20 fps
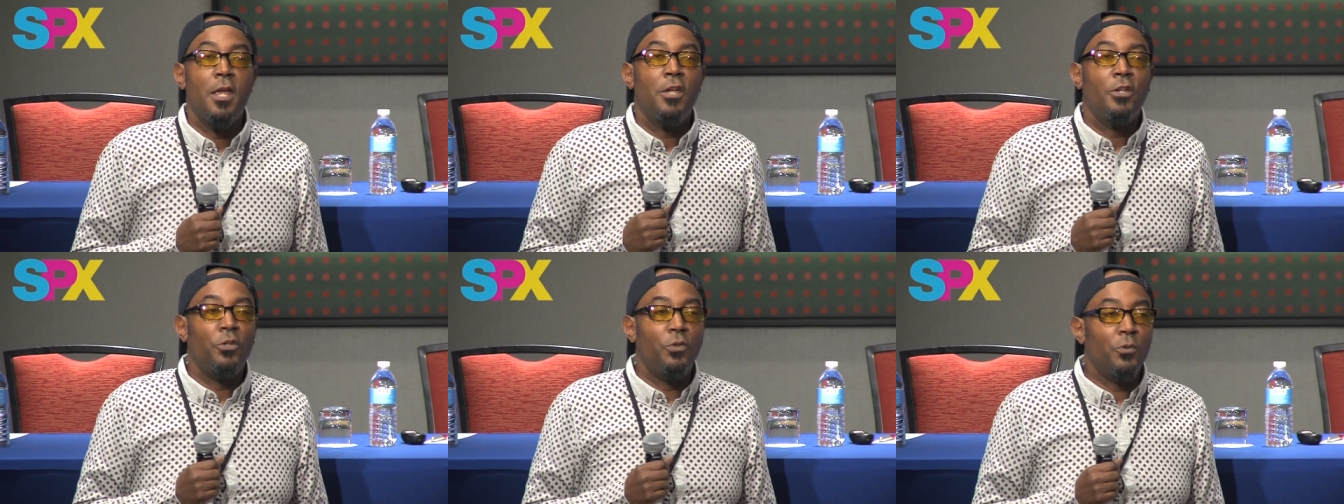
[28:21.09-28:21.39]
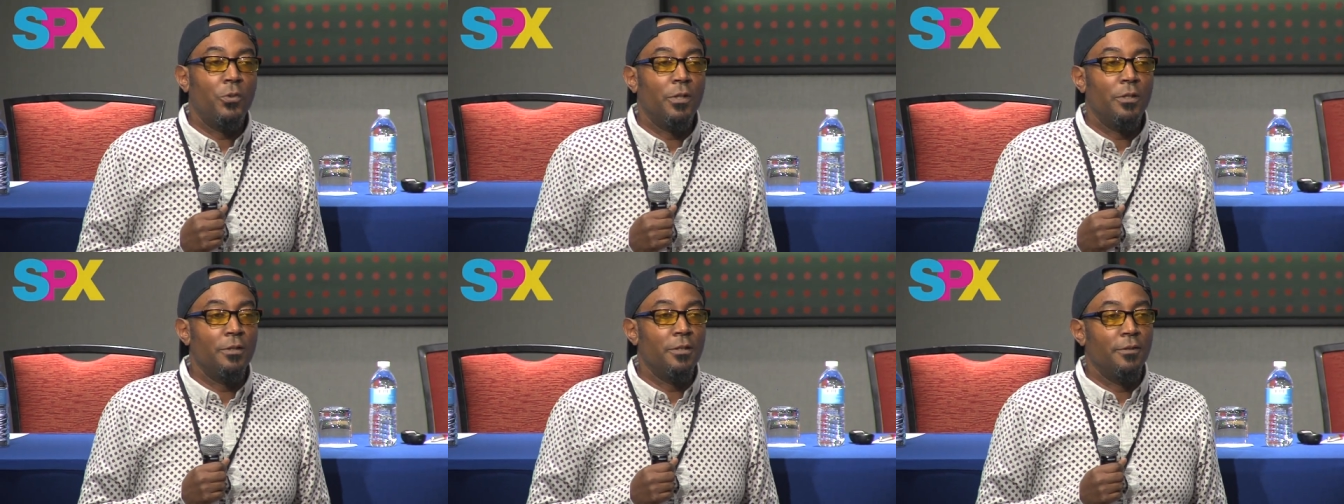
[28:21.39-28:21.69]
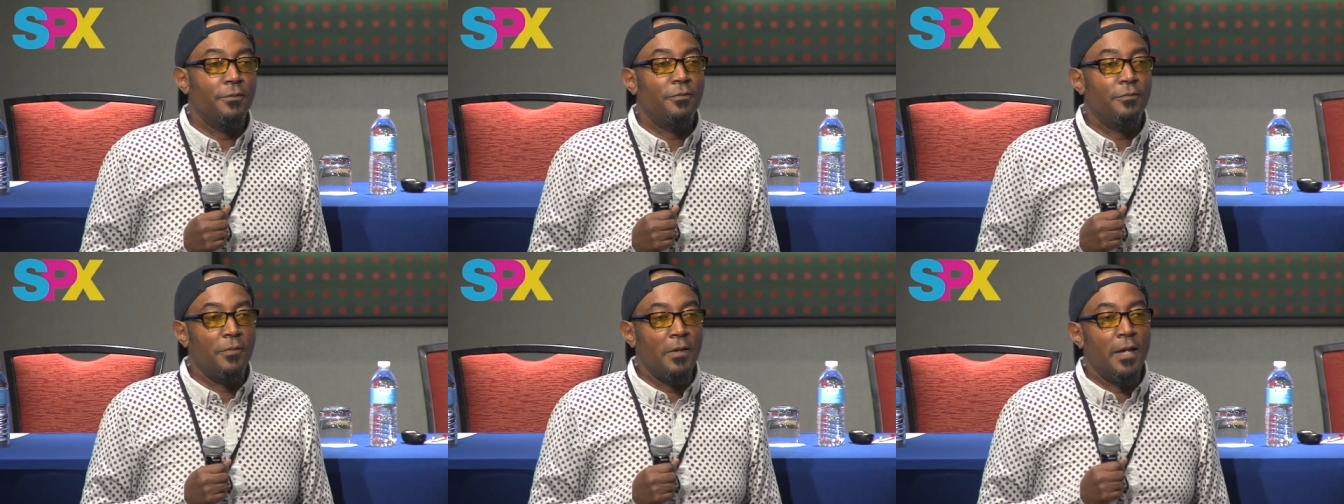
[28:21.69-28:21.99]
you can
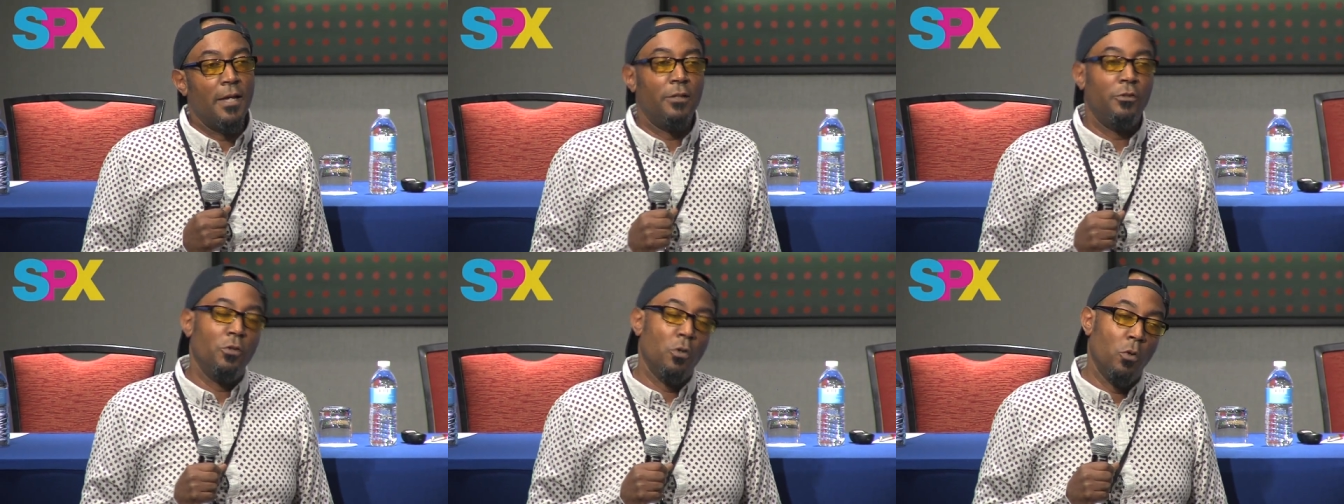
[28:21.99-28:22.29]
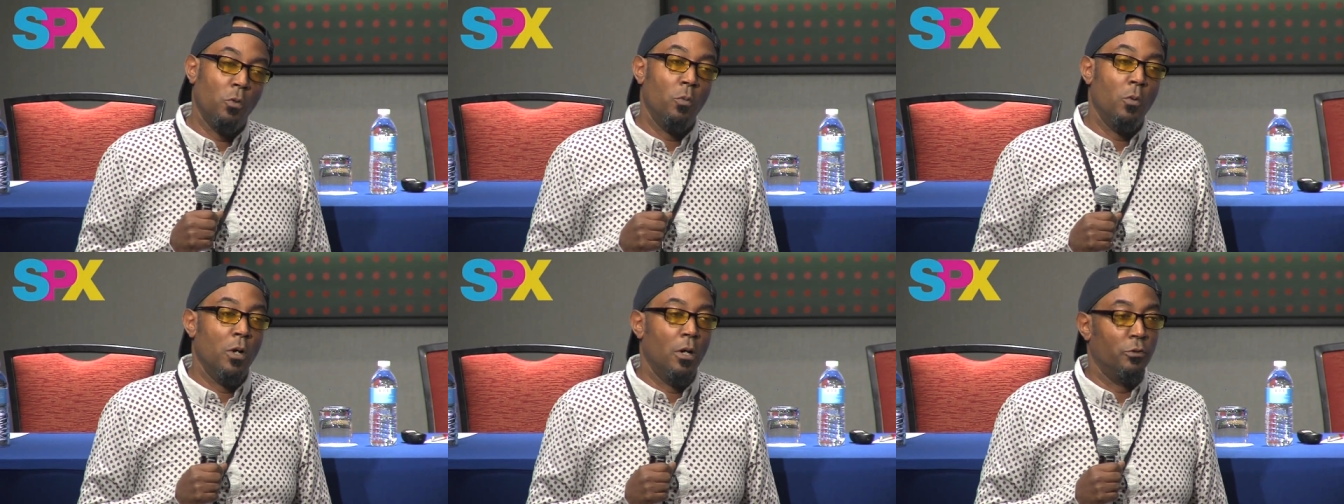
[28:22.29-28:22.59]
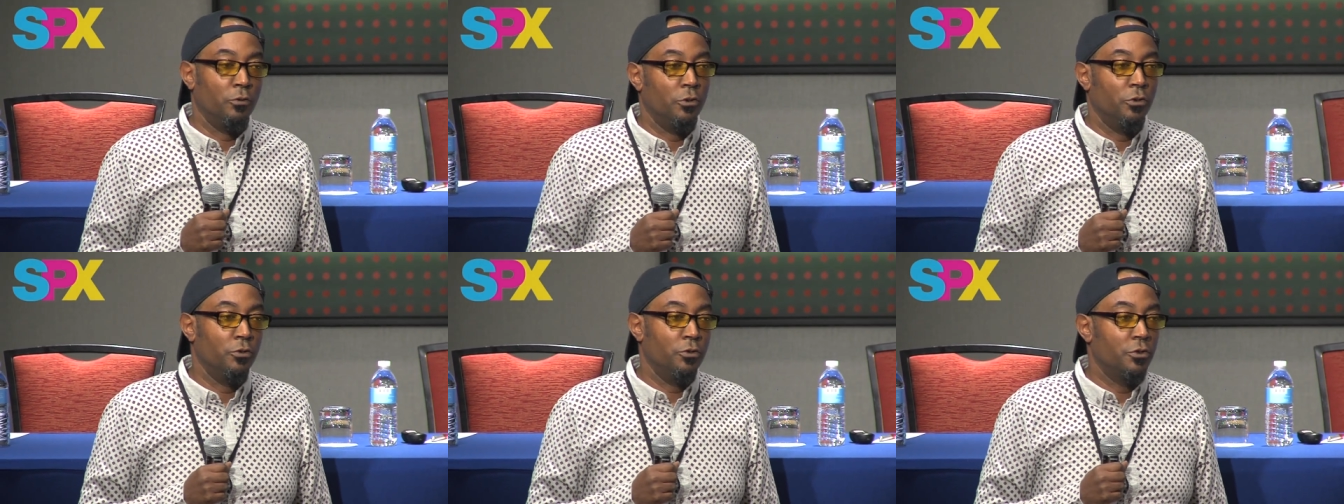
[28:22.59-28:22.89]
defend, oh,
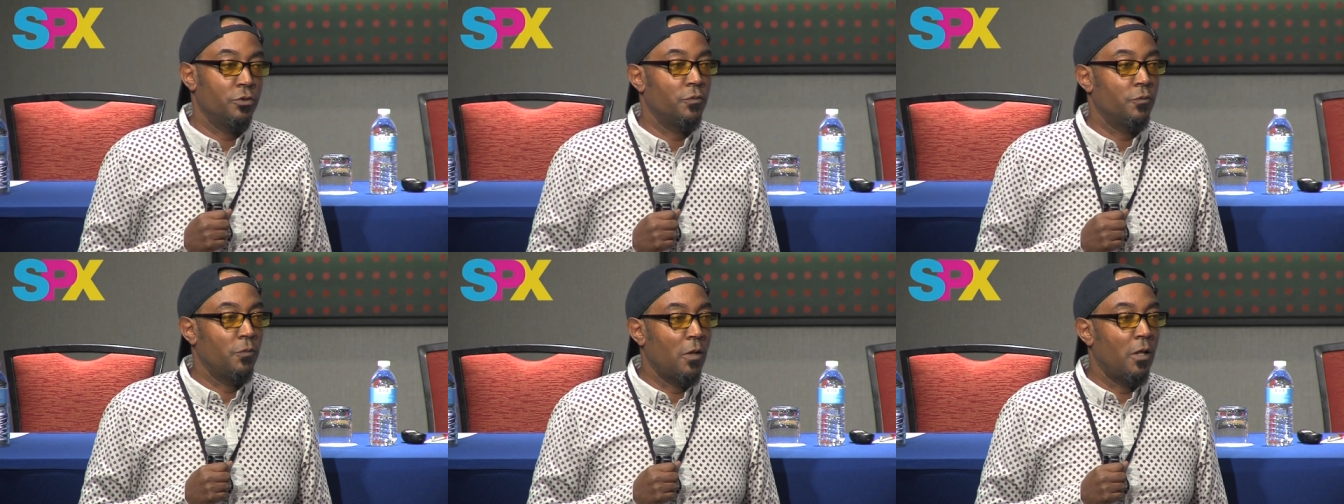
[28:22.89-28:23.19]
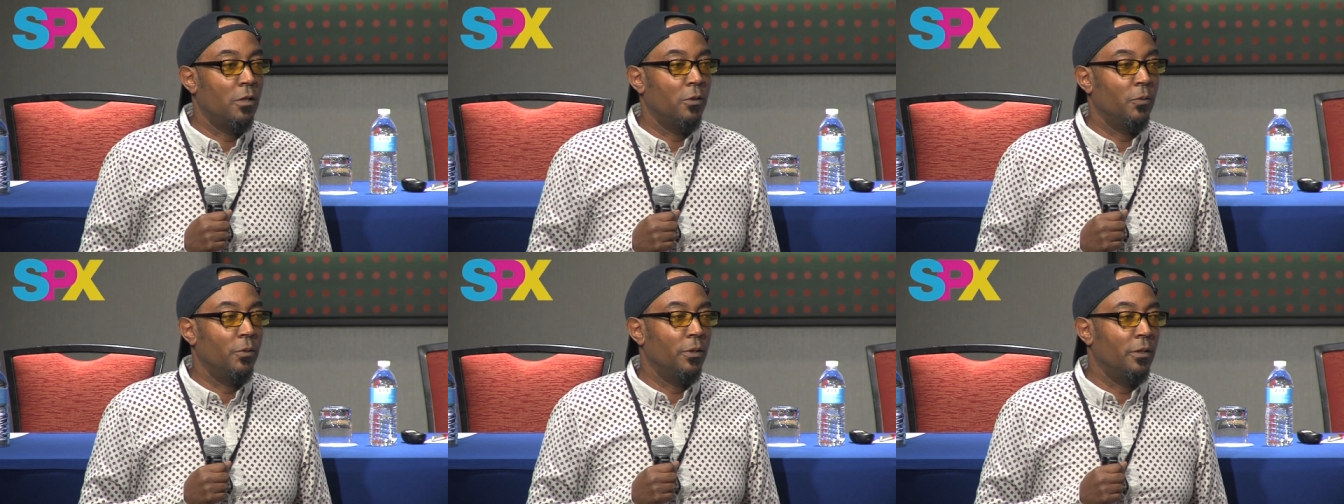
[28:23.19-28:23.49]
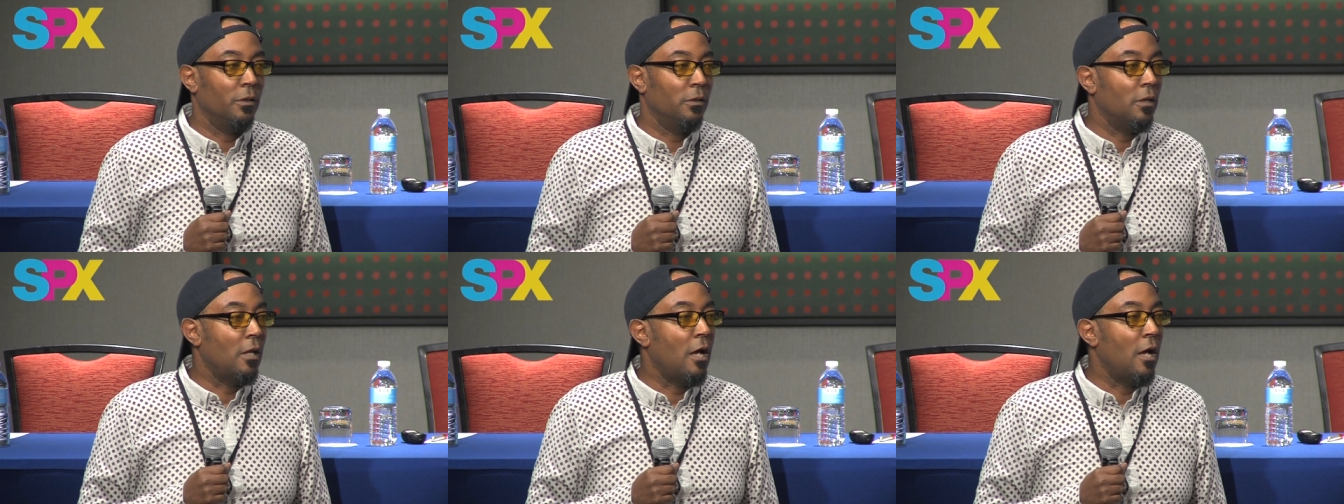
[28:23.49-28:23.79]
well, they're just following
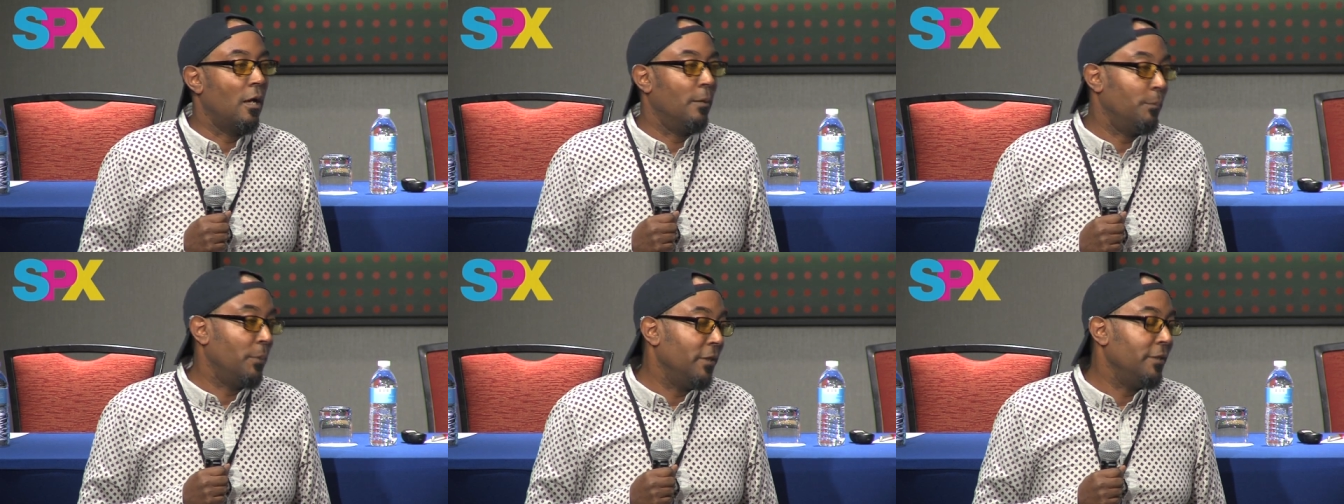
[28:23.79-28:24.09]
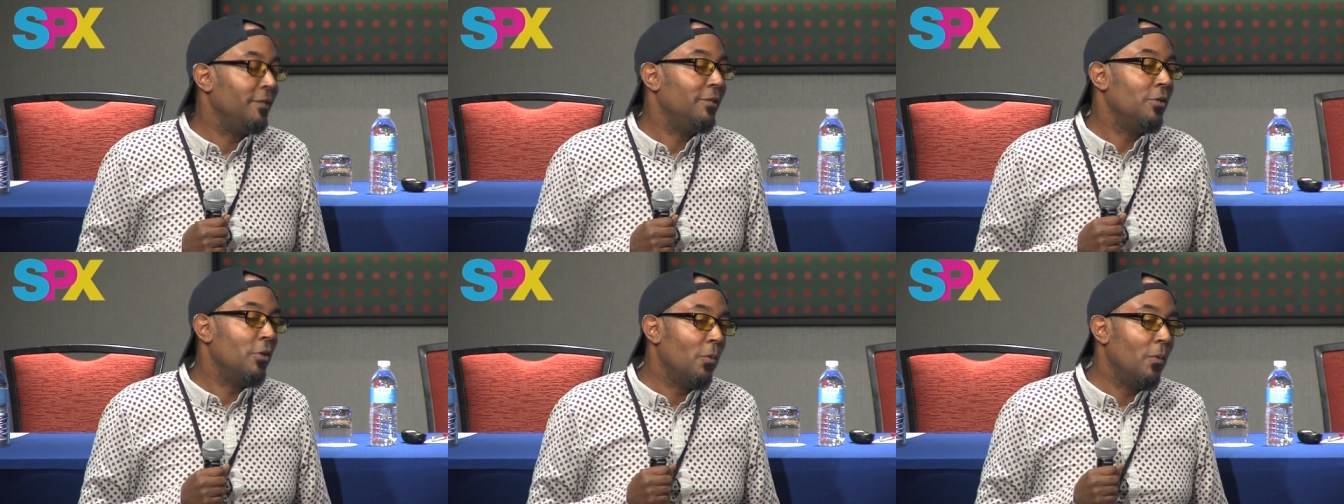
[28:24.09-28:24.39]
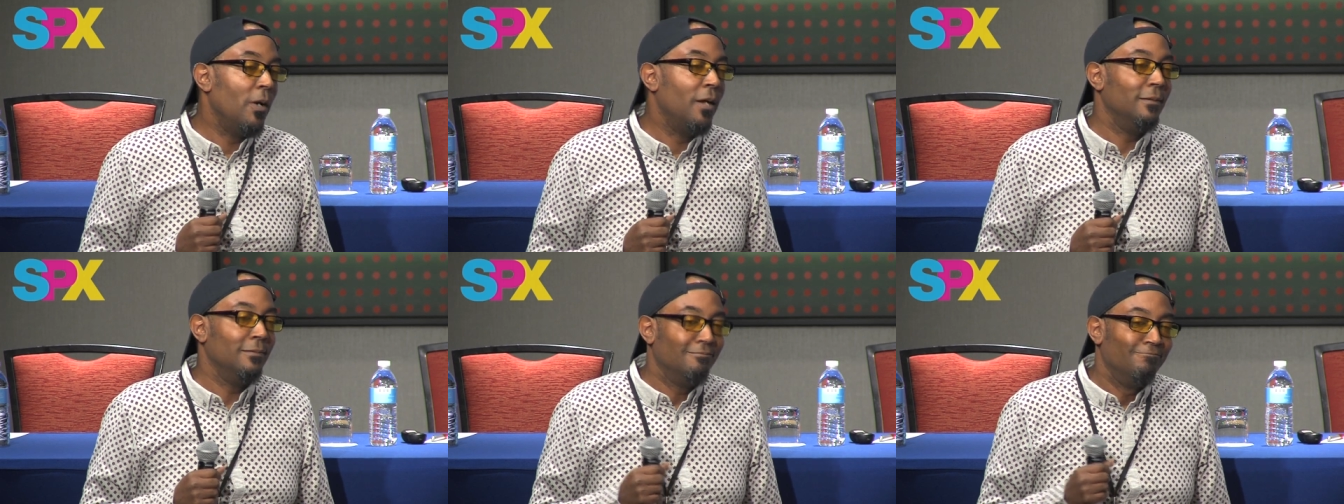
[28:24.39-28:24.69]
the law. But you know
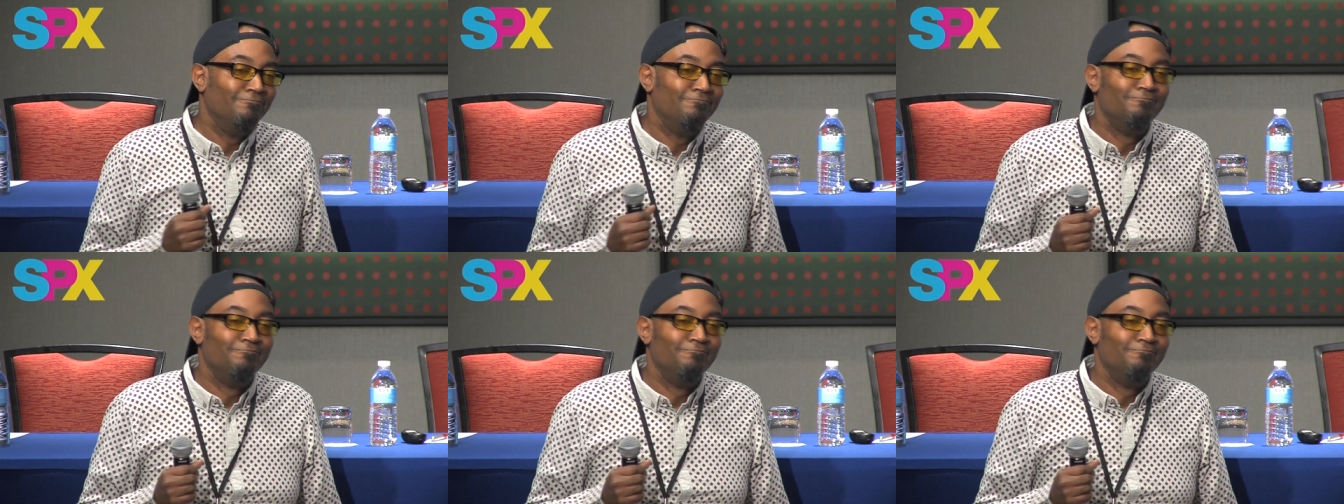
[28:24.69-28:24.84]
what?